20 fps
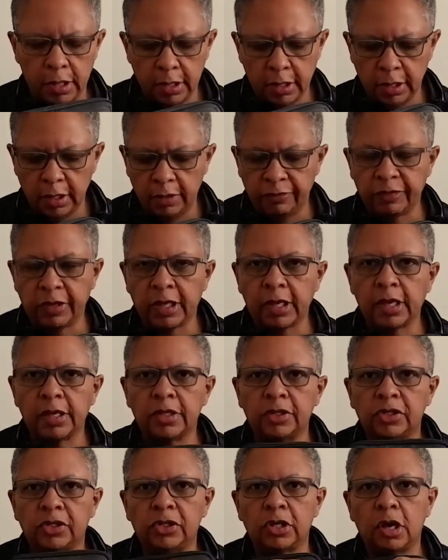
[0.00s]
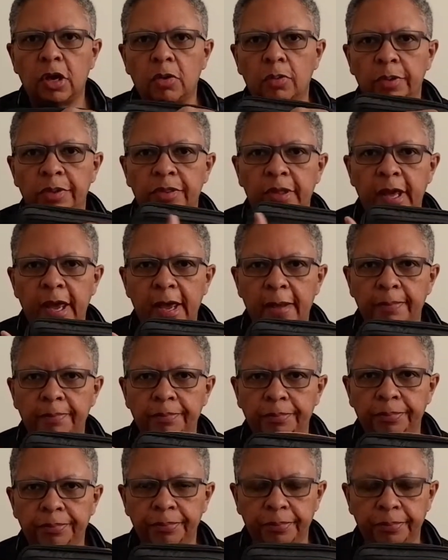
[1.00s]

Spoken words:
And if I kind of start with that,